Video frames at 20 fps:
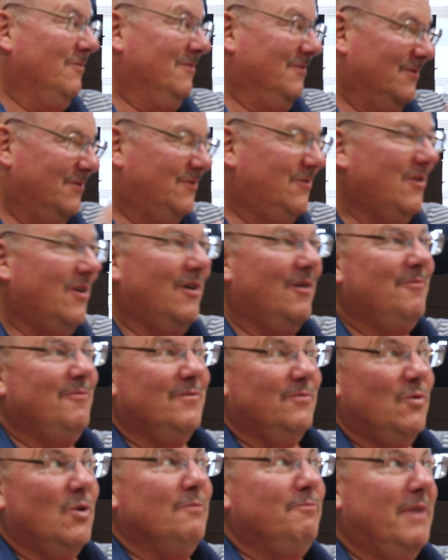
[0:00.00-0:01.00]

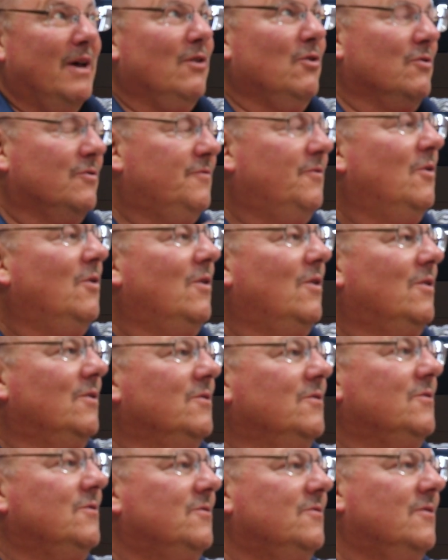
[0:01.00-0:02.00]
from Bellows
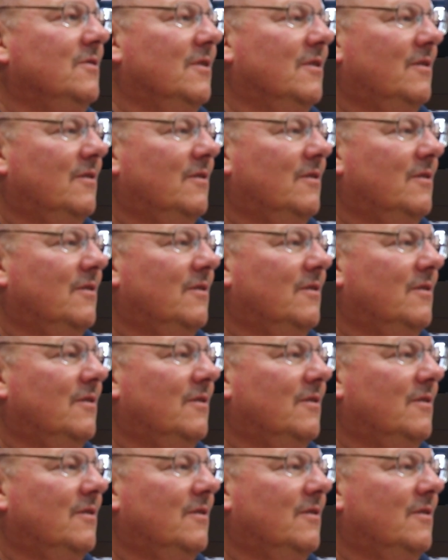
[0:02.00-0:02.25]
Falls,